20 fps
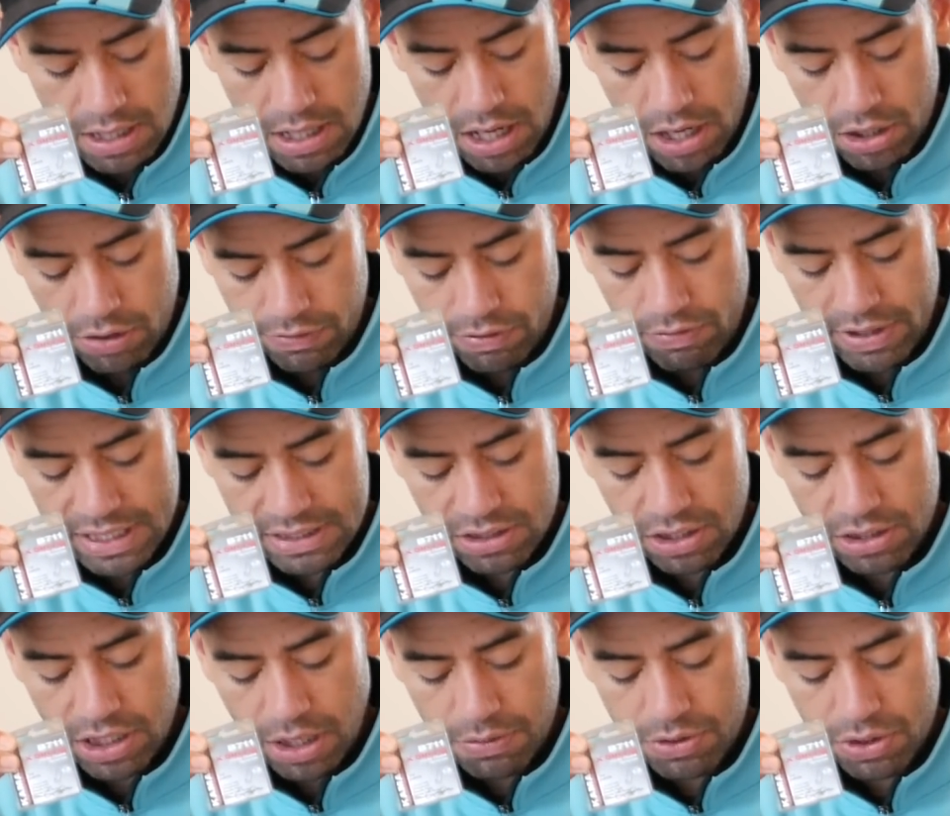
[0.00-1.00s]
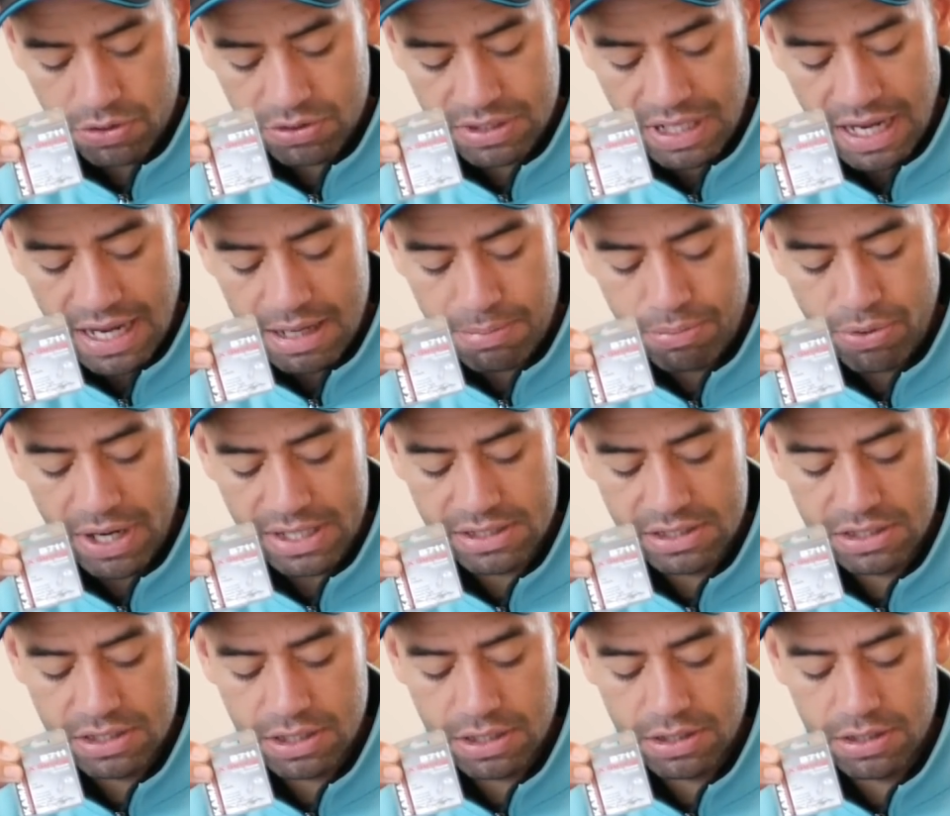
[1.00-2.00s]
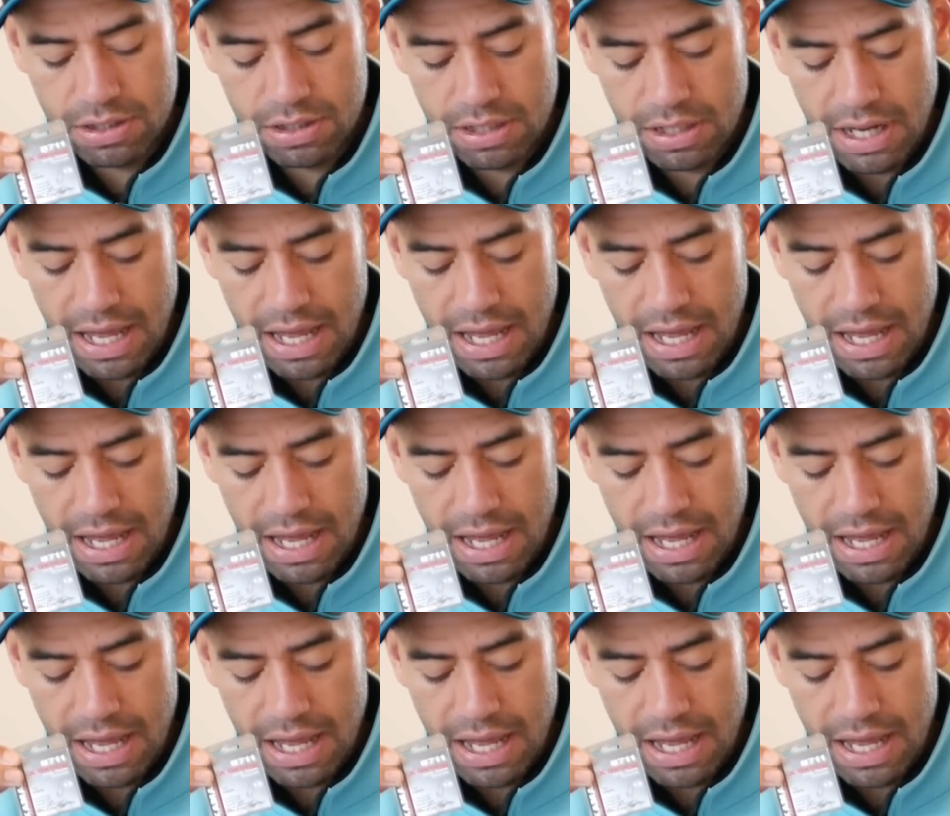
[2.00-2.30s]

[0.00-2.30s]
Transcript: another reason I don't use that Preston